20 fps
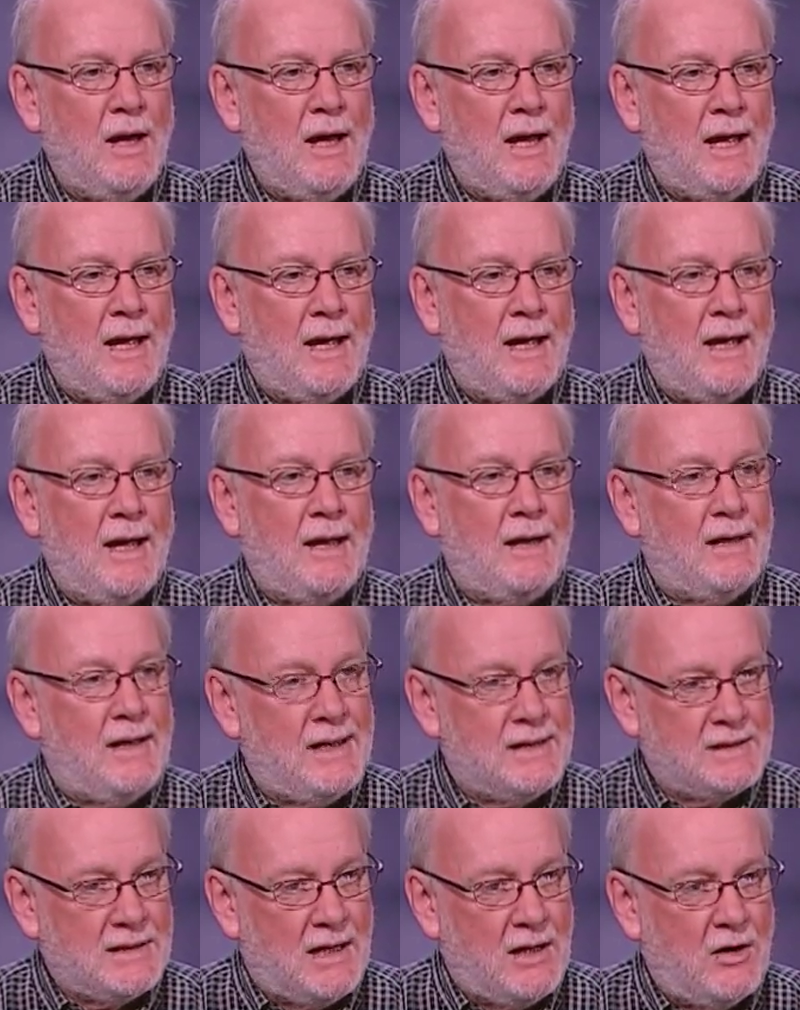uh, and
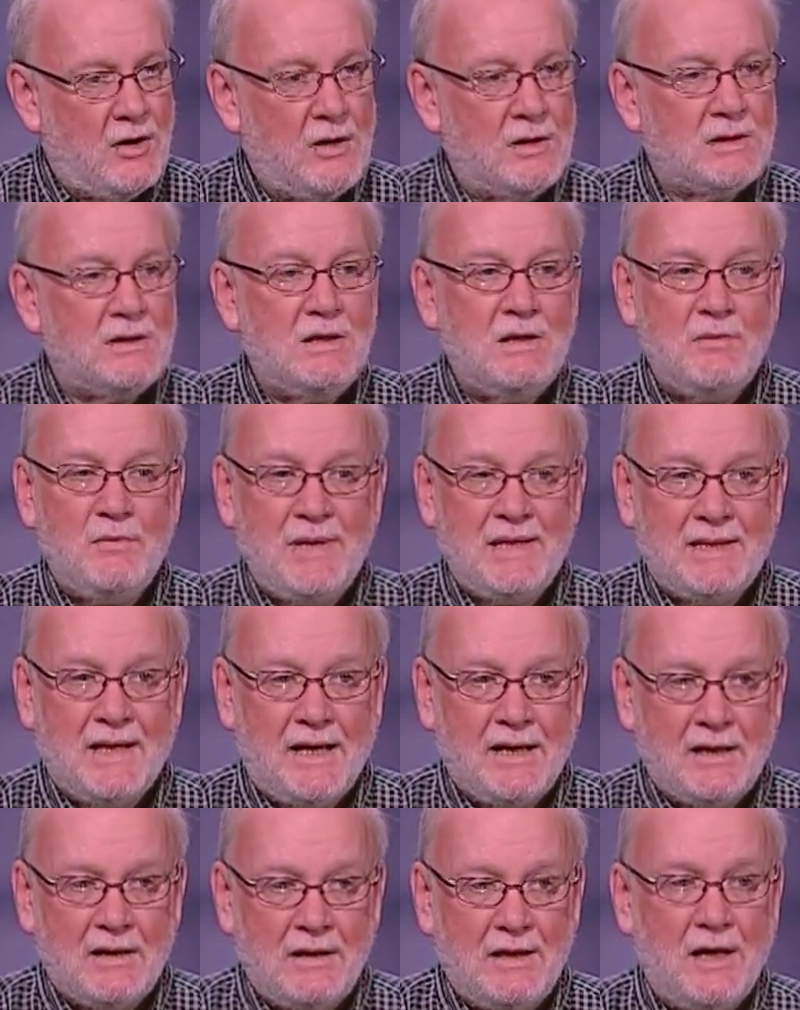Nestle asked that it be
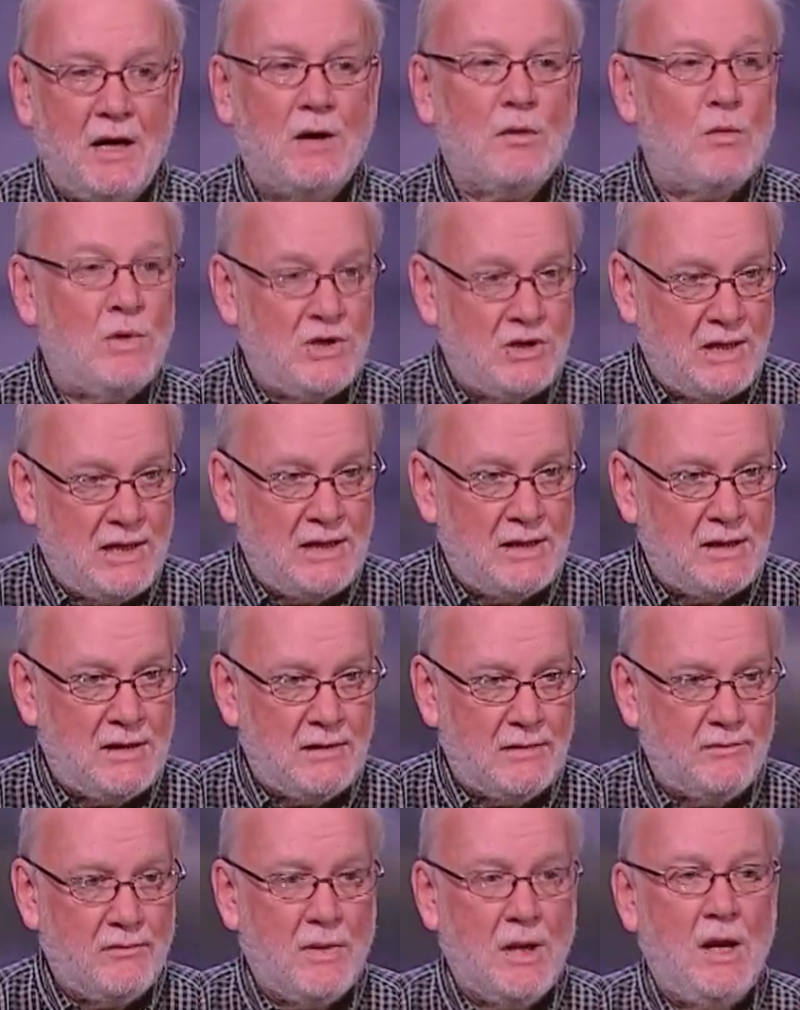taken down, which they did.
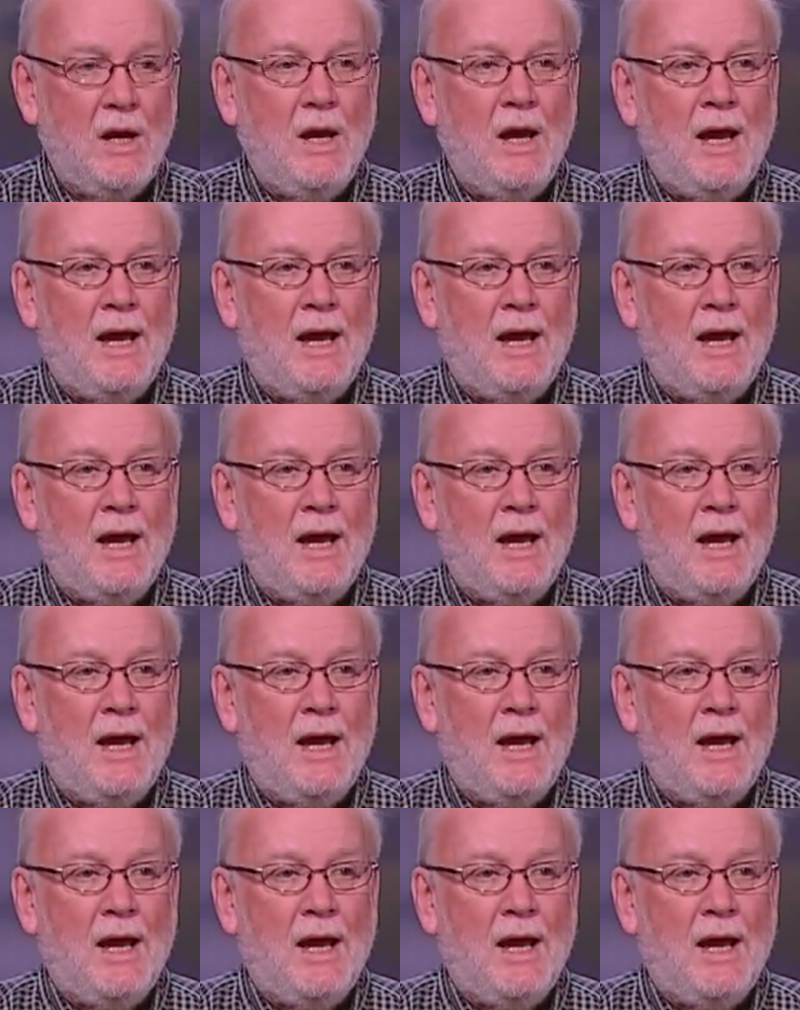Right.